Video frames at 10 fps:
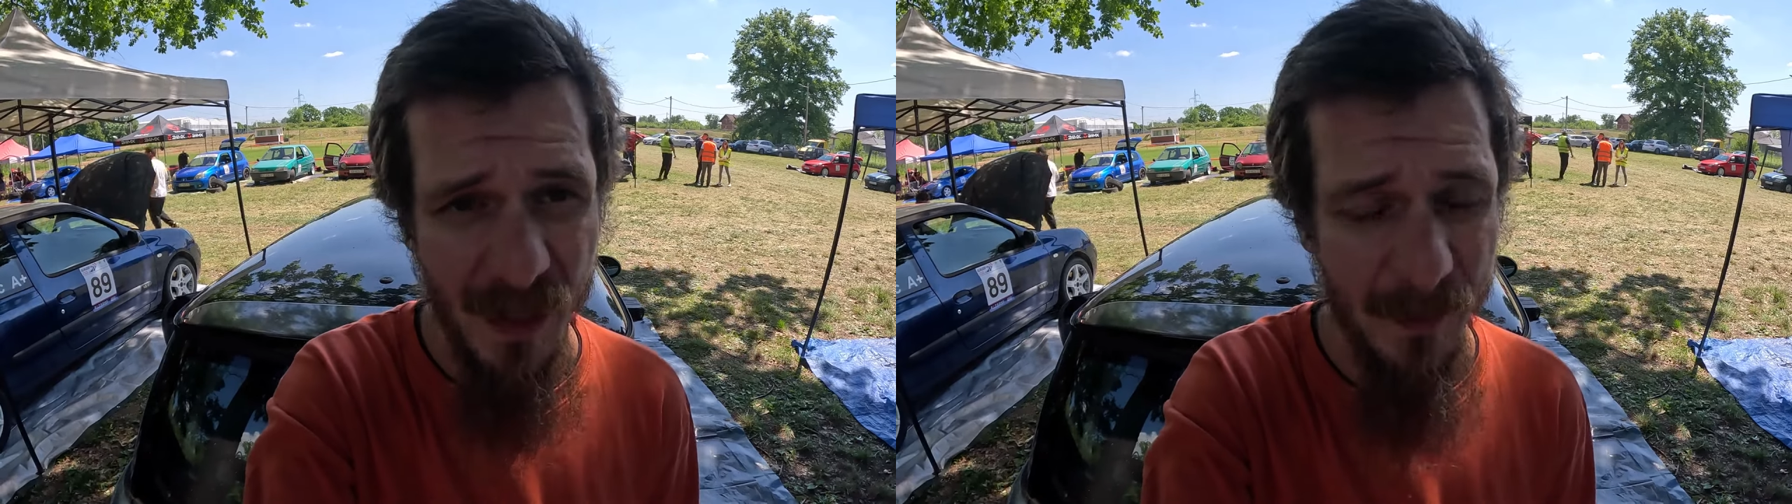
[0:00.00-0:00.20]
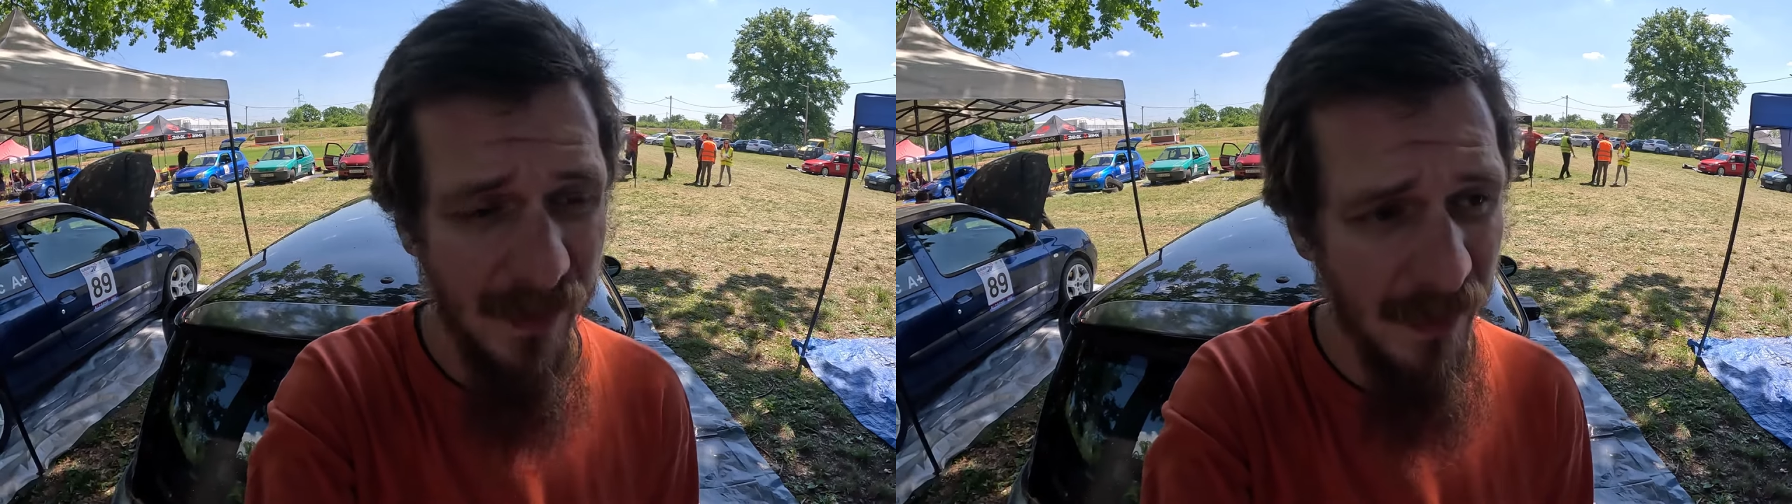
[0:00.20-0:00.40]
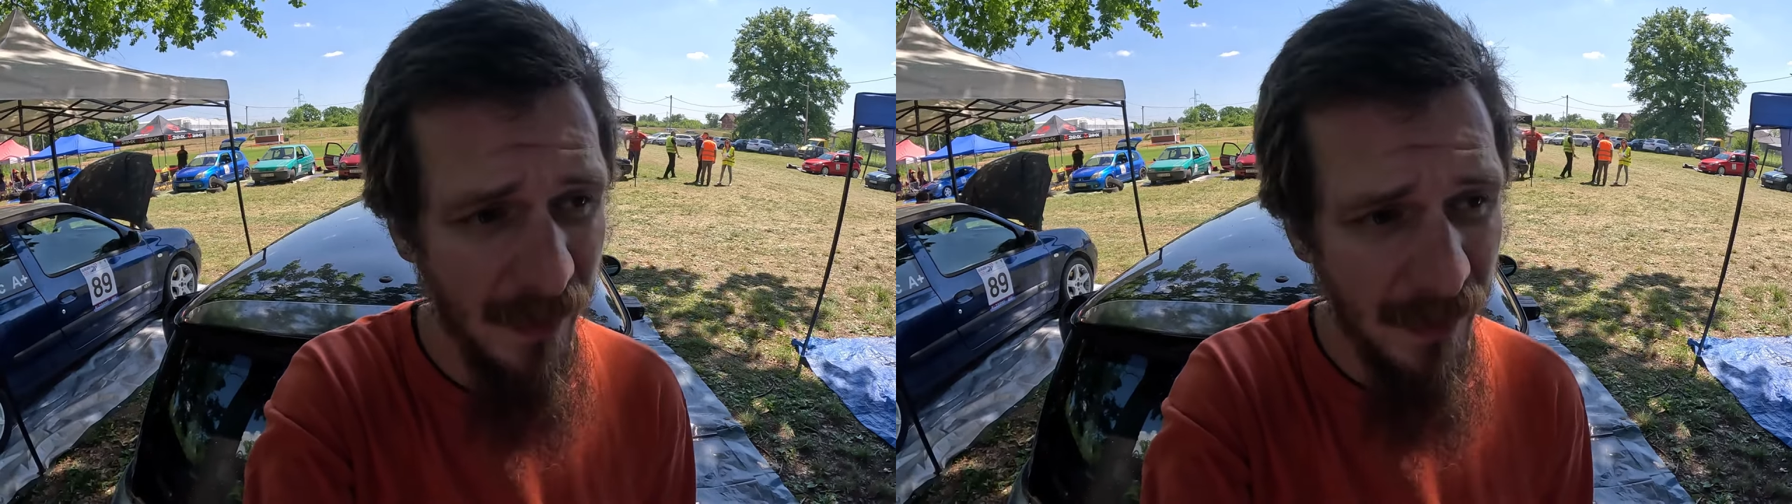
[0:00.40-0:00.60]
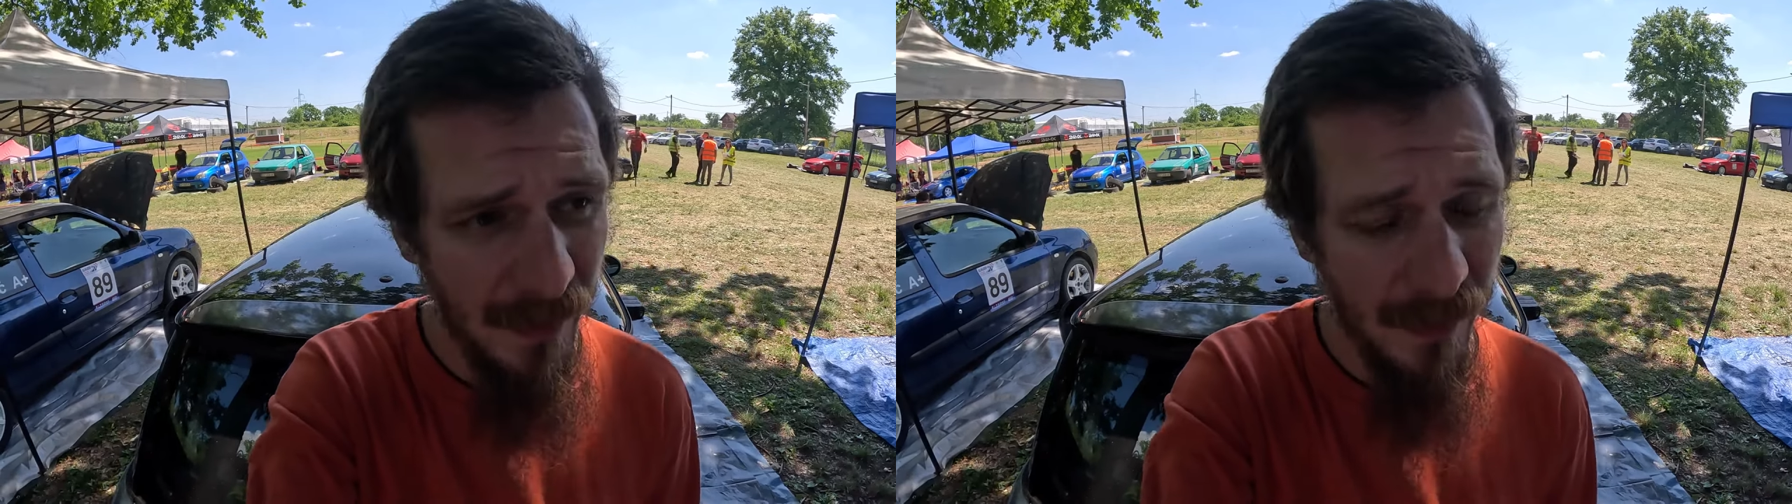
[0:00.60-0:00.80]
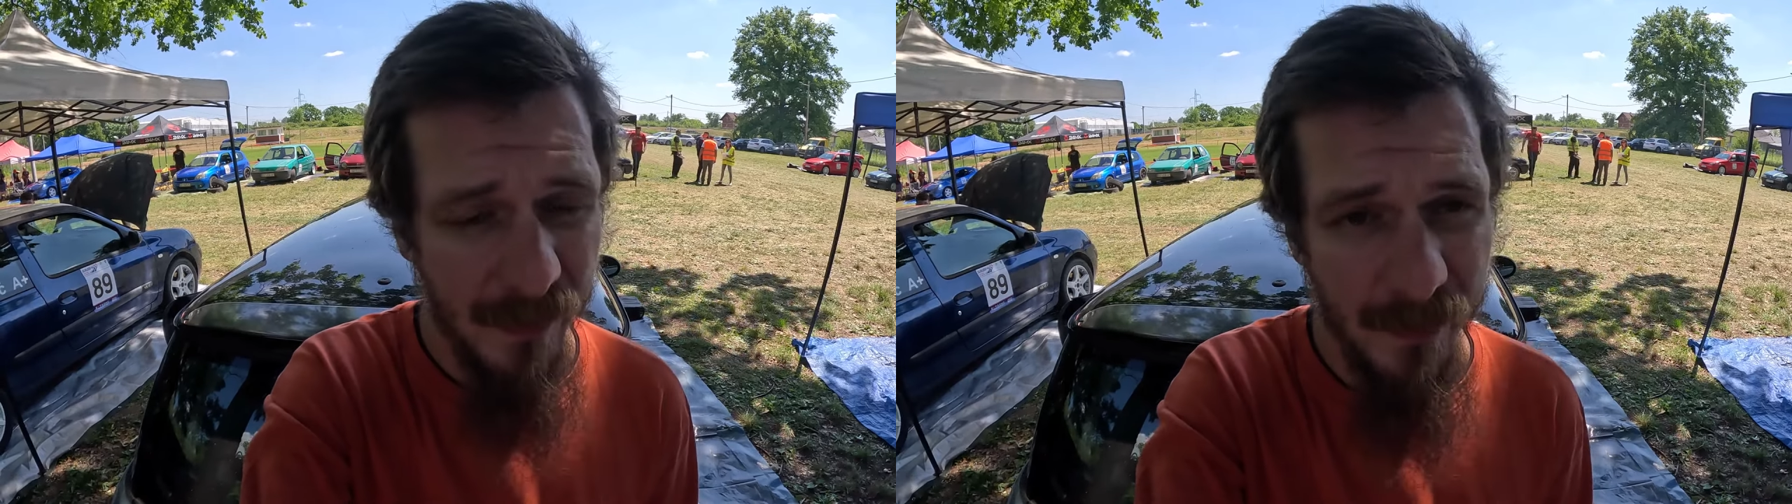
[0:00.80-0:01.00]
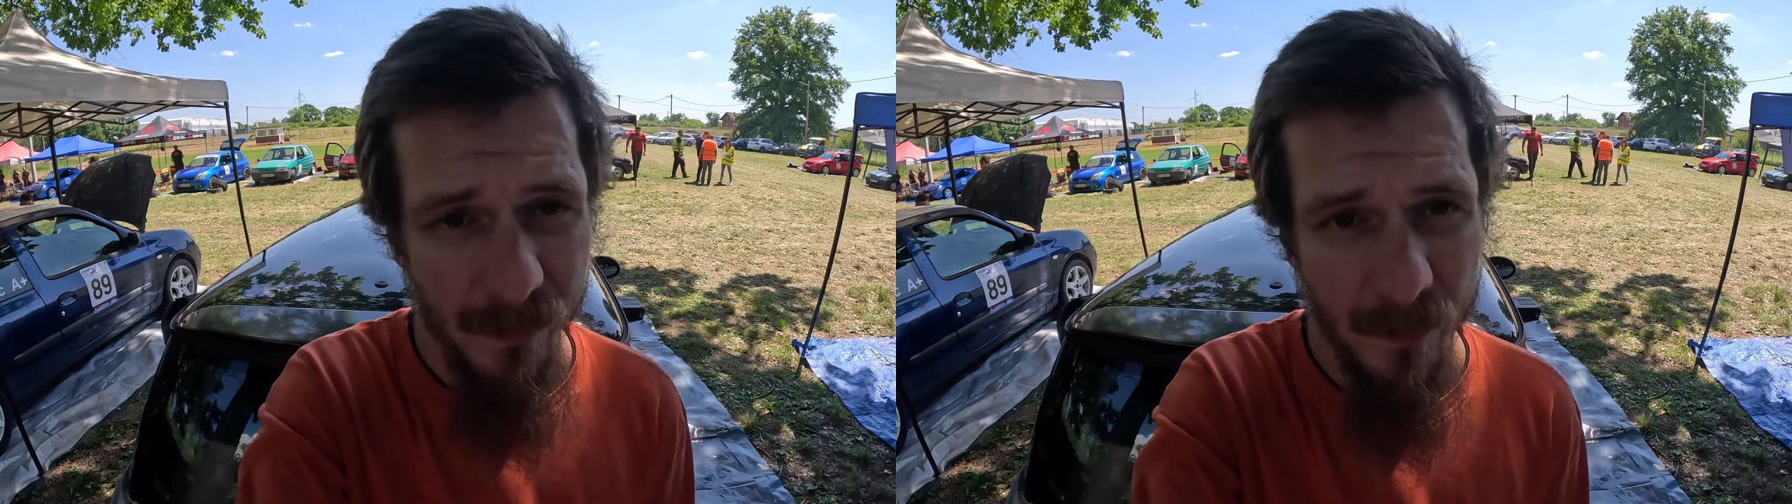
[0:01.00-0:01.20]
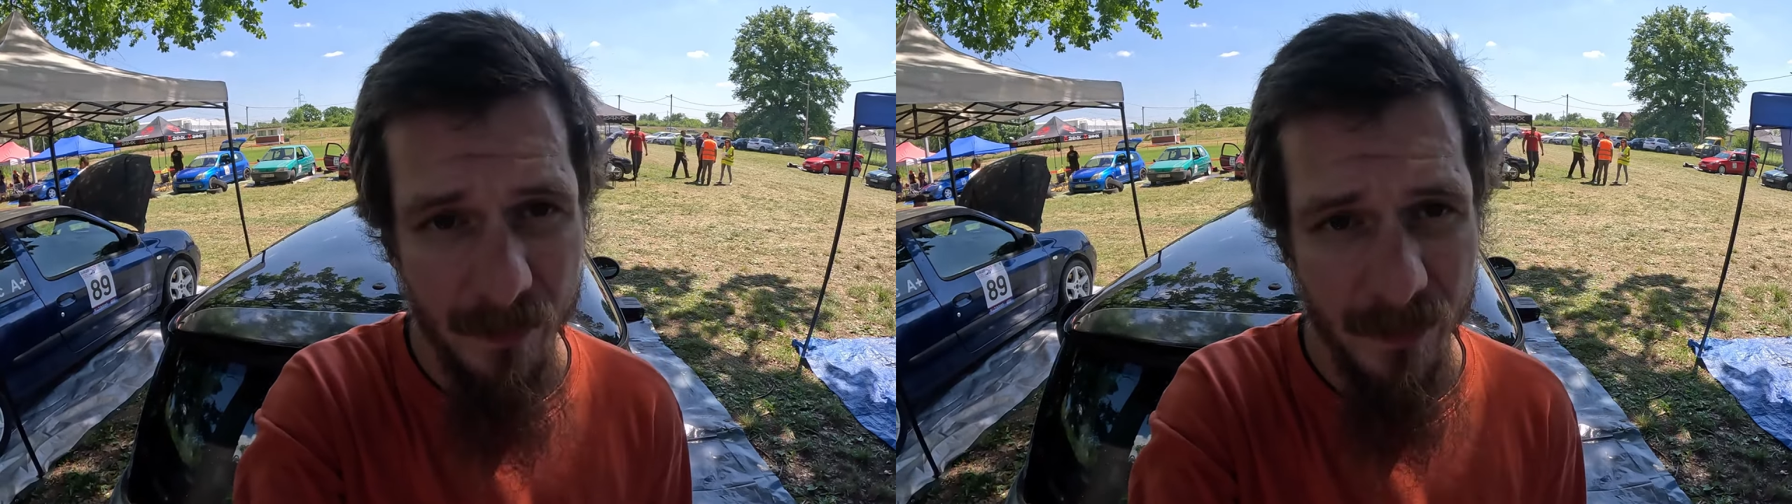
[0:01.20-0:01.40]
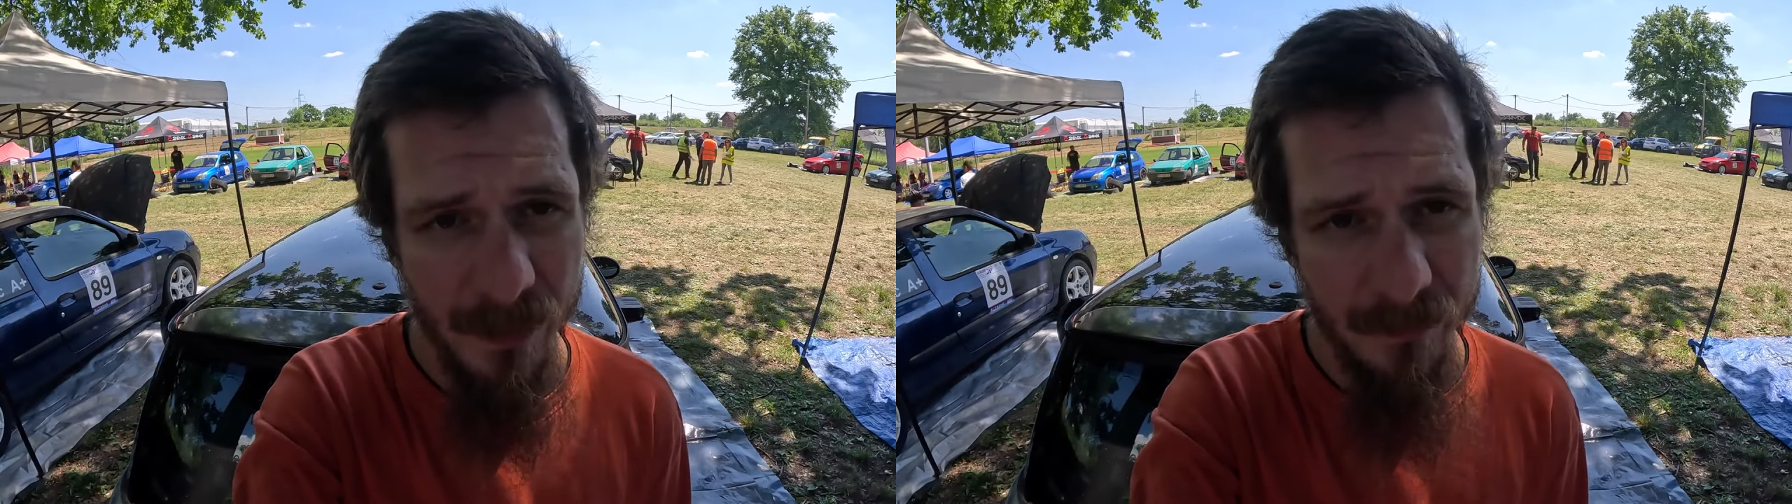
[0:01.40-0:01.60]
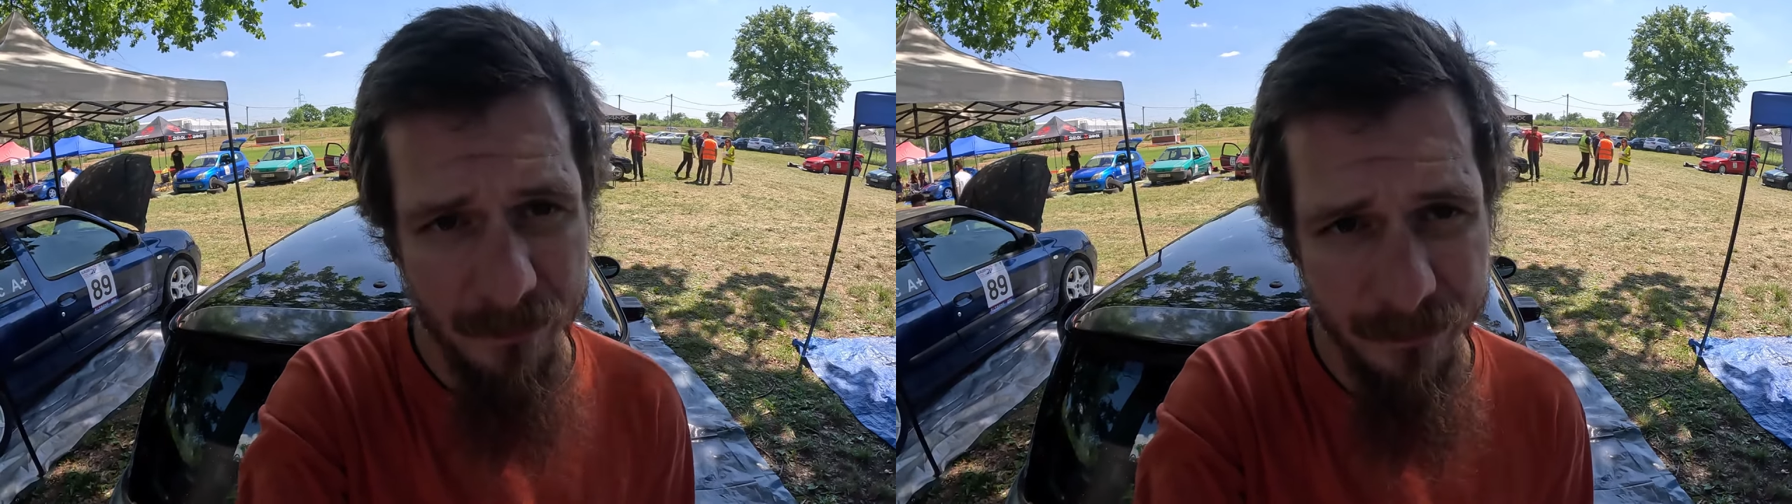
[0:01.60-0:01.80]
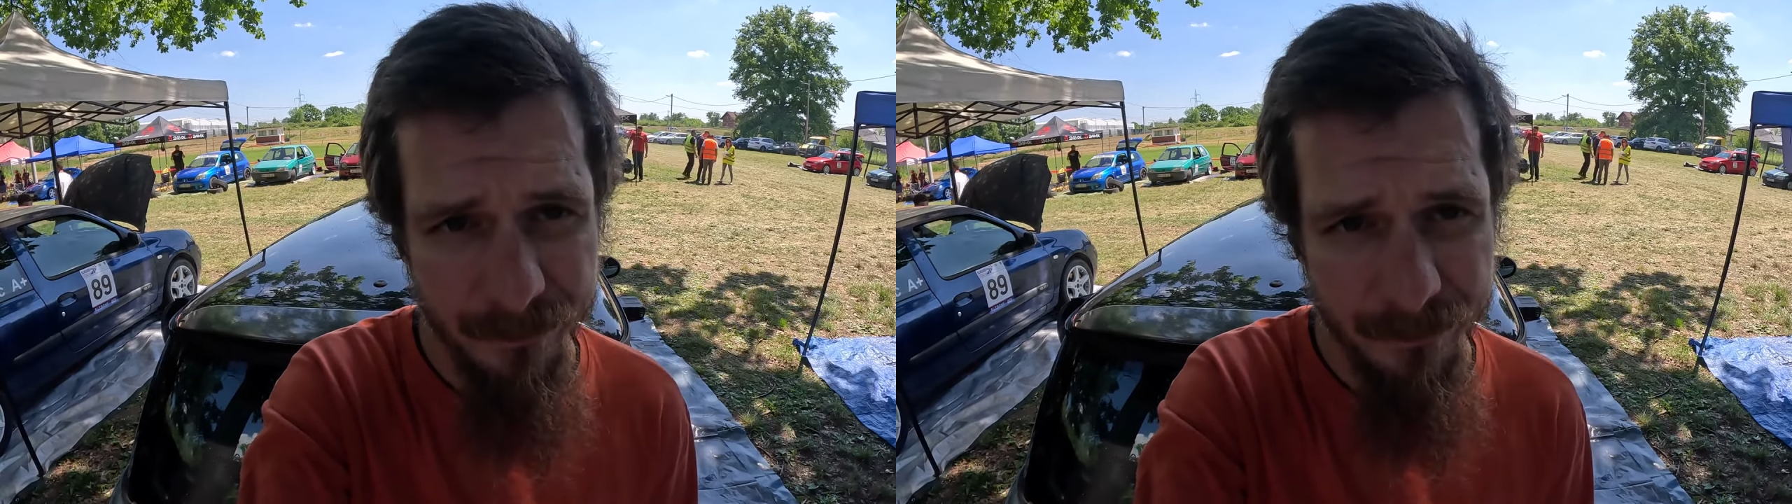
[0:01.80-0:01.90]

times. So hopefully